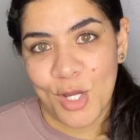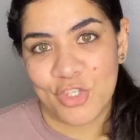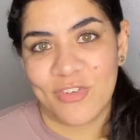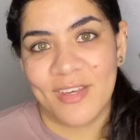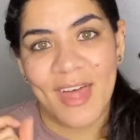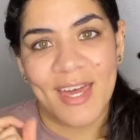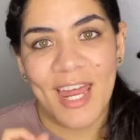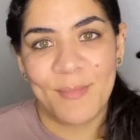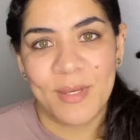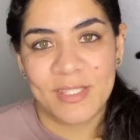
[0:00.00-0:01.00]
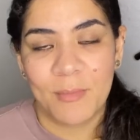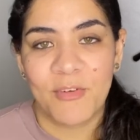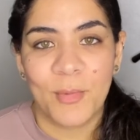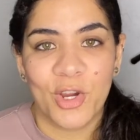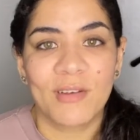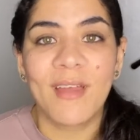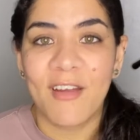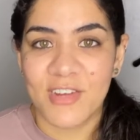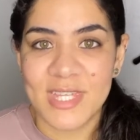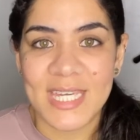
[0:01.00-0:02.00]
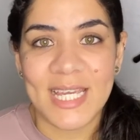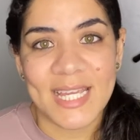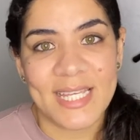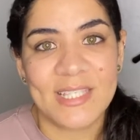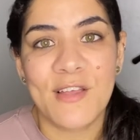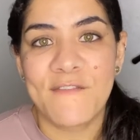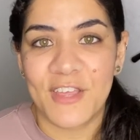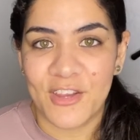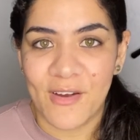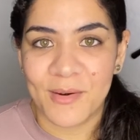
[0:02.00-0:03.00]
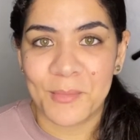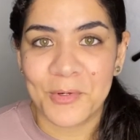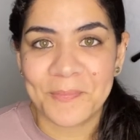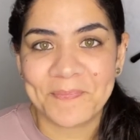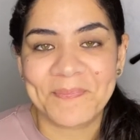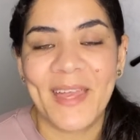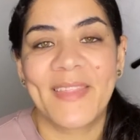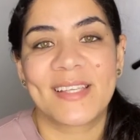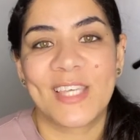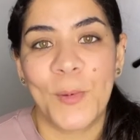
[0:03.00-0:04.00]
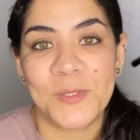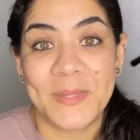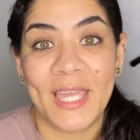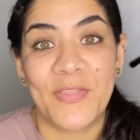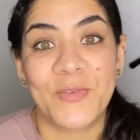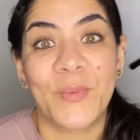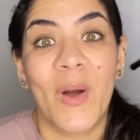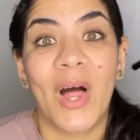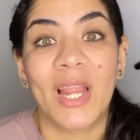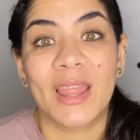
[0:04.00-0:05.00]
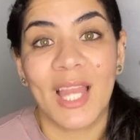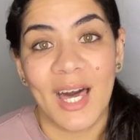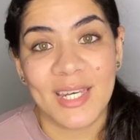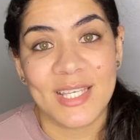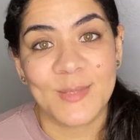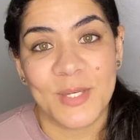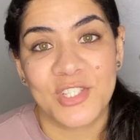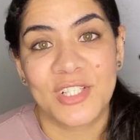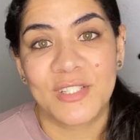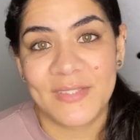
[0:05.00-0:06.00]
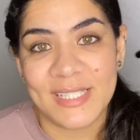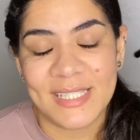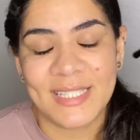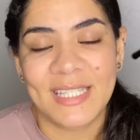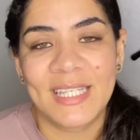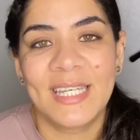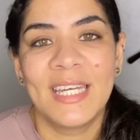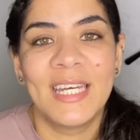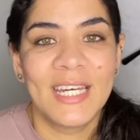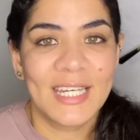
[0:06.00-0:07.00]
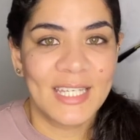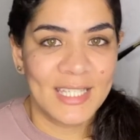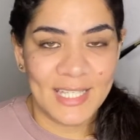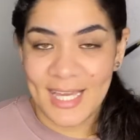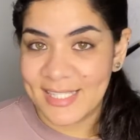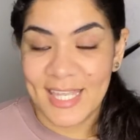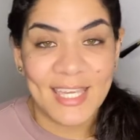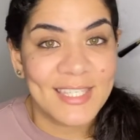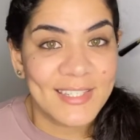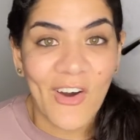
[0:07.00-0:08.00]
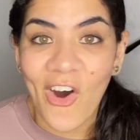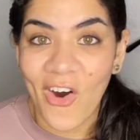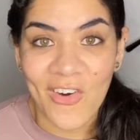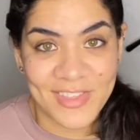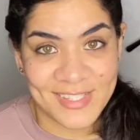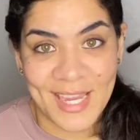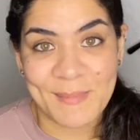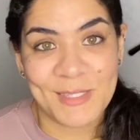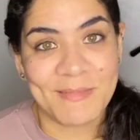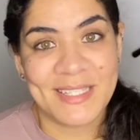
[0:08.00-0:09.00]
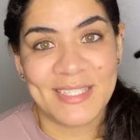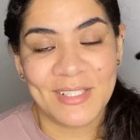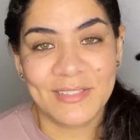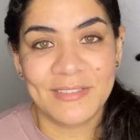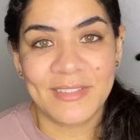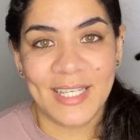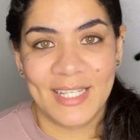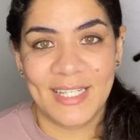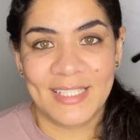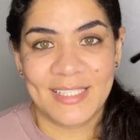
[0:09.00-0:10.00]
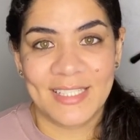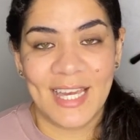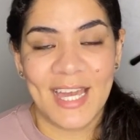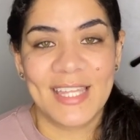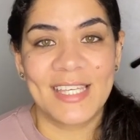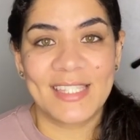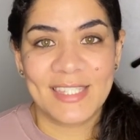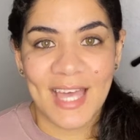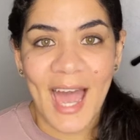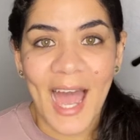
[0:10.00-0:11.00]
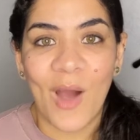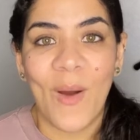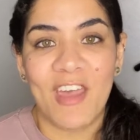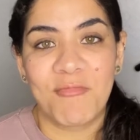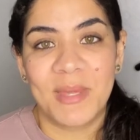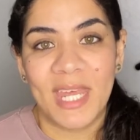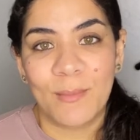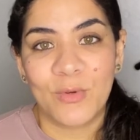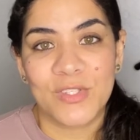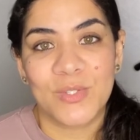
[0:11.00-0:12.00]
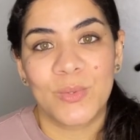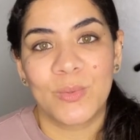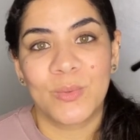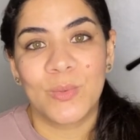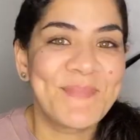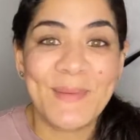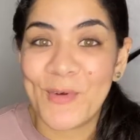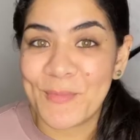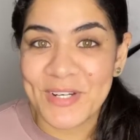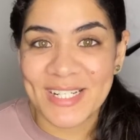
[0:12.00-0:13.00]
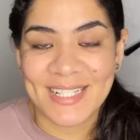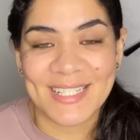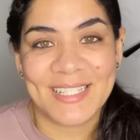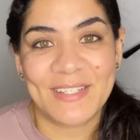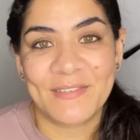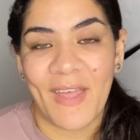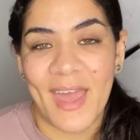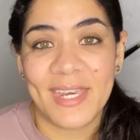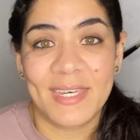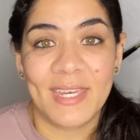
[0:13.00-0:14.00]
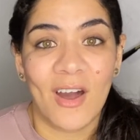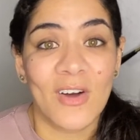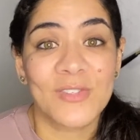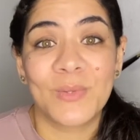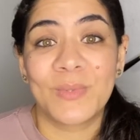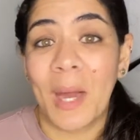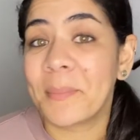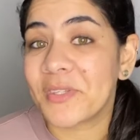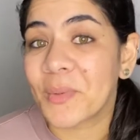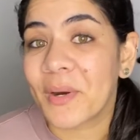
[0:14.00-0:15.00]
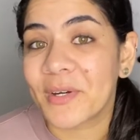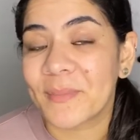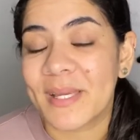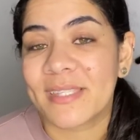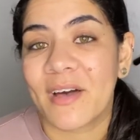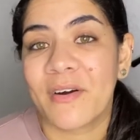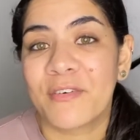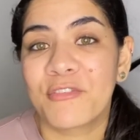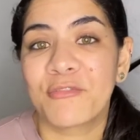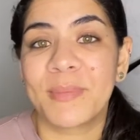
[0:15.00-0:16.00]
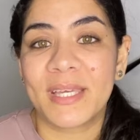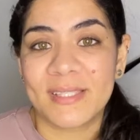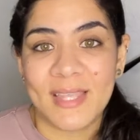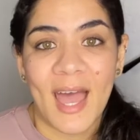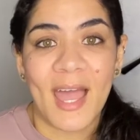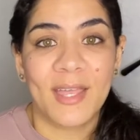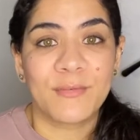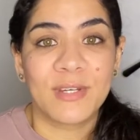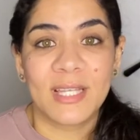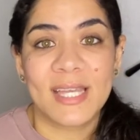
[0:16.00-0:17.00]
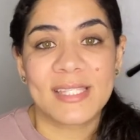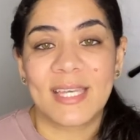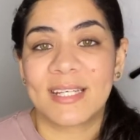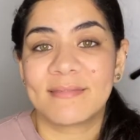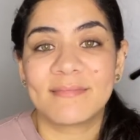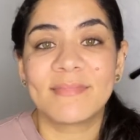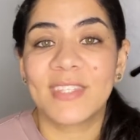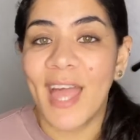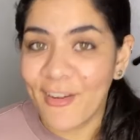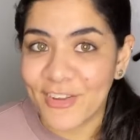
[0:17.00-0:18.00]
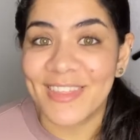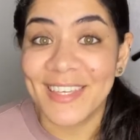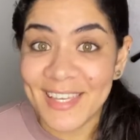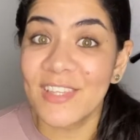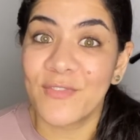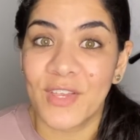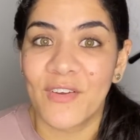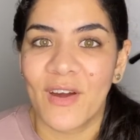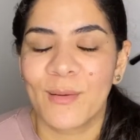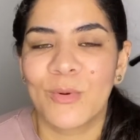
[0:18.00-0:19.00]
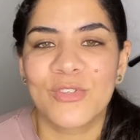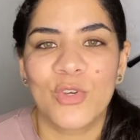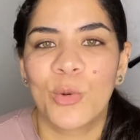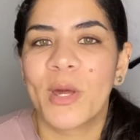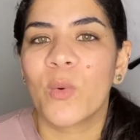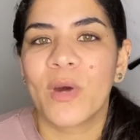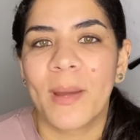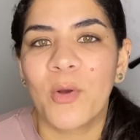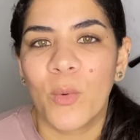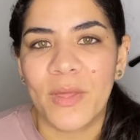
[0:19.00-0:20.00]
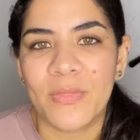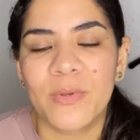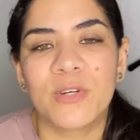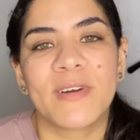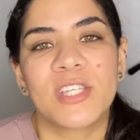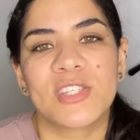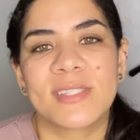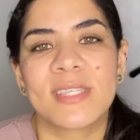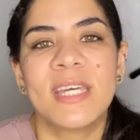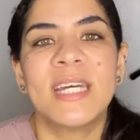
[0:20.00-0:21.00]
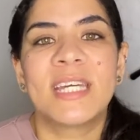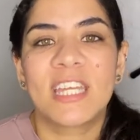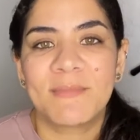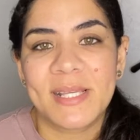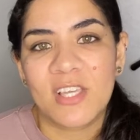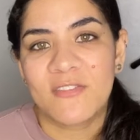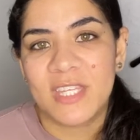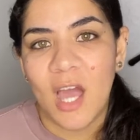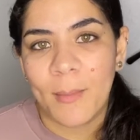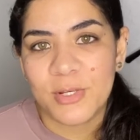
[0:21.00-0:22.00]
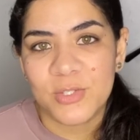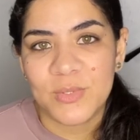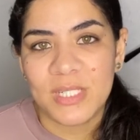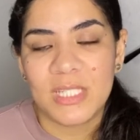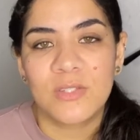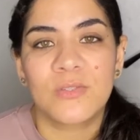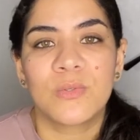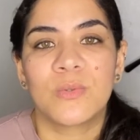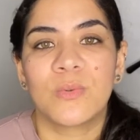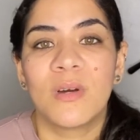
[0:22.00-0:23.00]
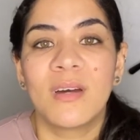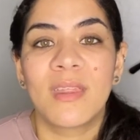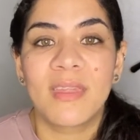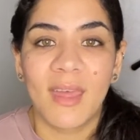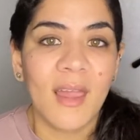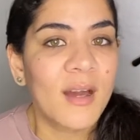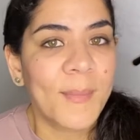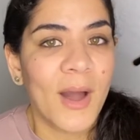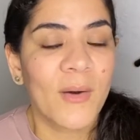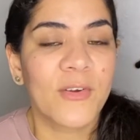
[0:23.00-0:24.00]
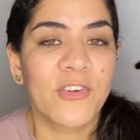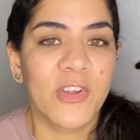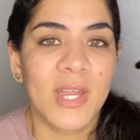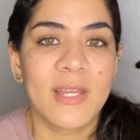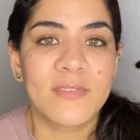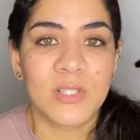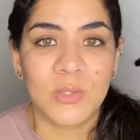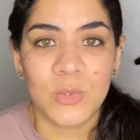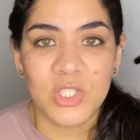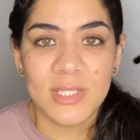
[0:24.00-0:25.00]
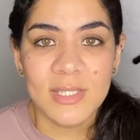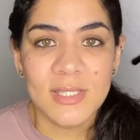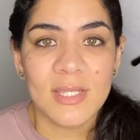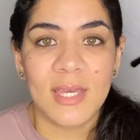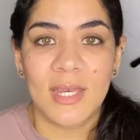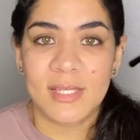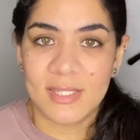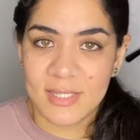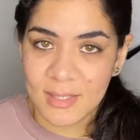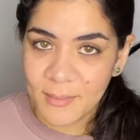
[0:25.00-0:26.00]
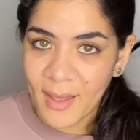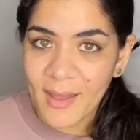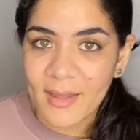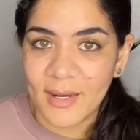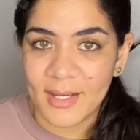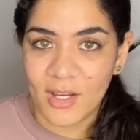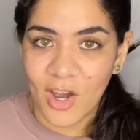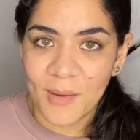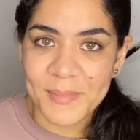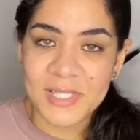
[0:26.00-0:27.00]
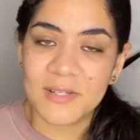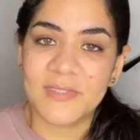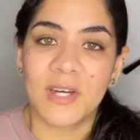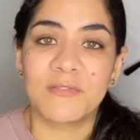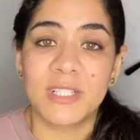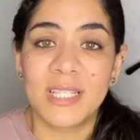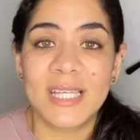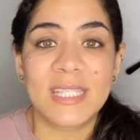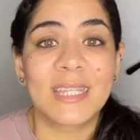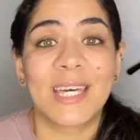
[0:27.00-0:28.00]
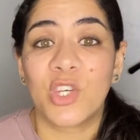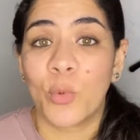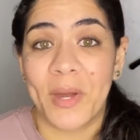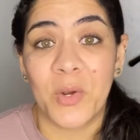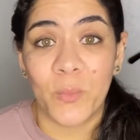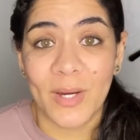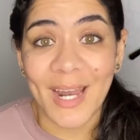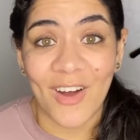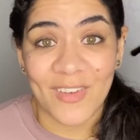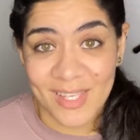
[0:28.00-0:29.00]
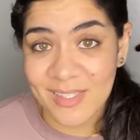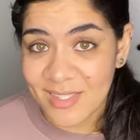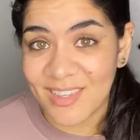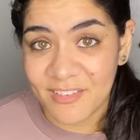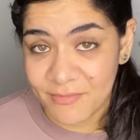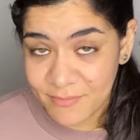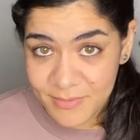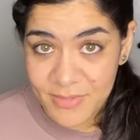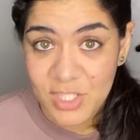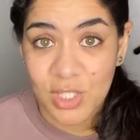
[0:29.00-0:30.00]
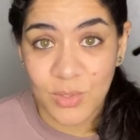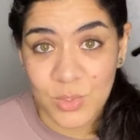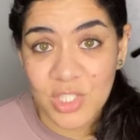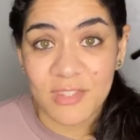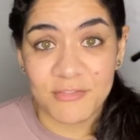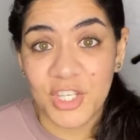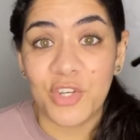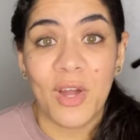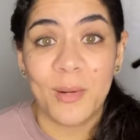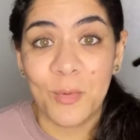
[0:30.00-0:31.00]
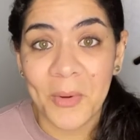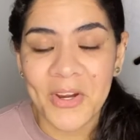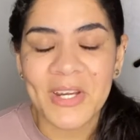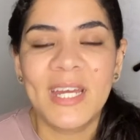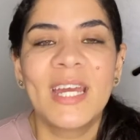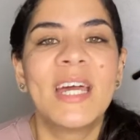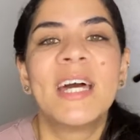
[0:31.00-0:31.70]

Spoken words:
a mantra that I picked up from her. Everything is figureoutable. And that's helped me get through a lot, especially recently. I say it all the time to myself, and it's how I've been able to be more productive and also not be so hard on myself, because I realize that everything is figureoutable. So no matter what I'm going through, if I just give myself the opportunity to think about creative solutions and I sit back and I calm myself down, realizing that no matter what, I'll get to the solution, the figureoutable part,